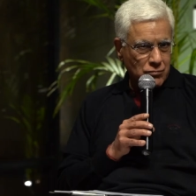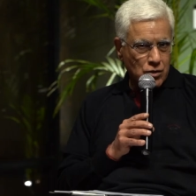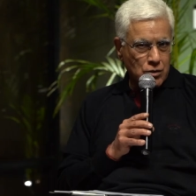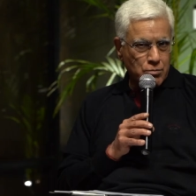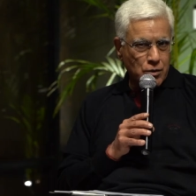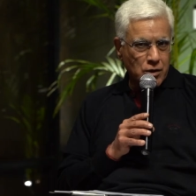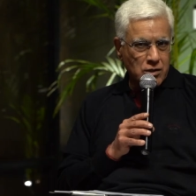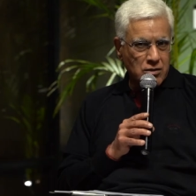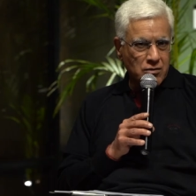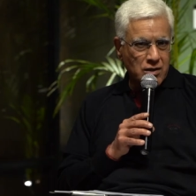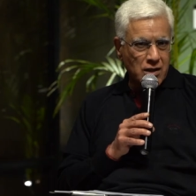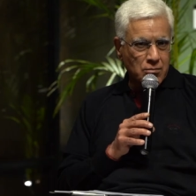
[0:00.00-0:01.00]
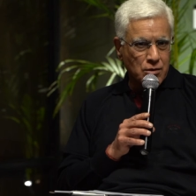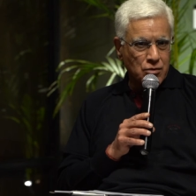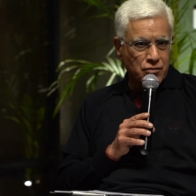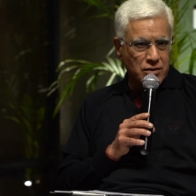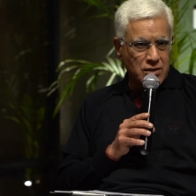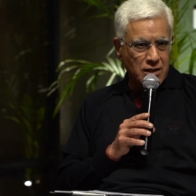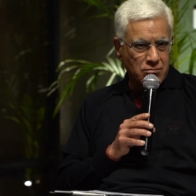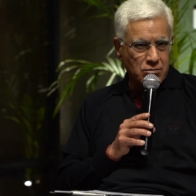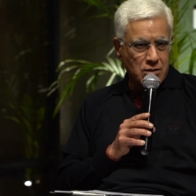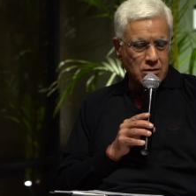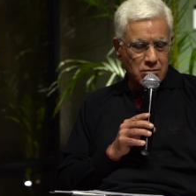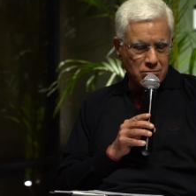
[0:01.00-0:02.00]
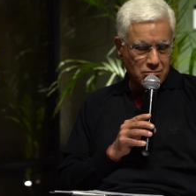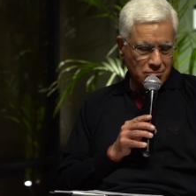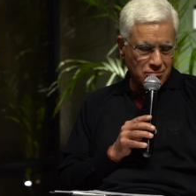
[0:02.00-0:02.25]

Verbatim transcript: It was because of the image of his government.